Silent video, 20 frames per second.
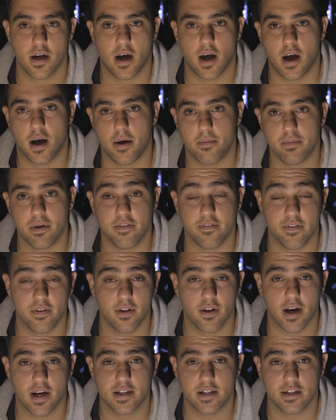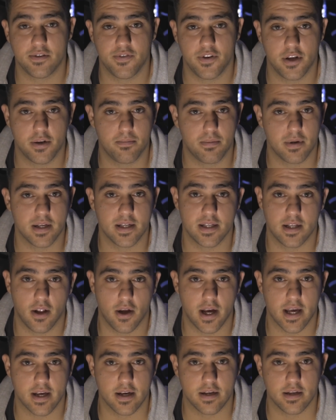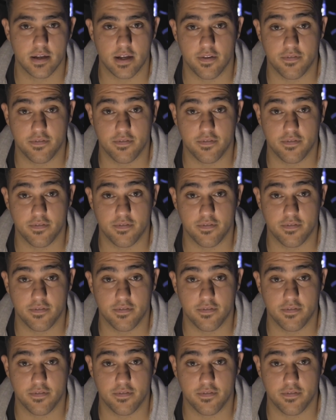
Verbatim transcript: Um, if you like this video, please like it.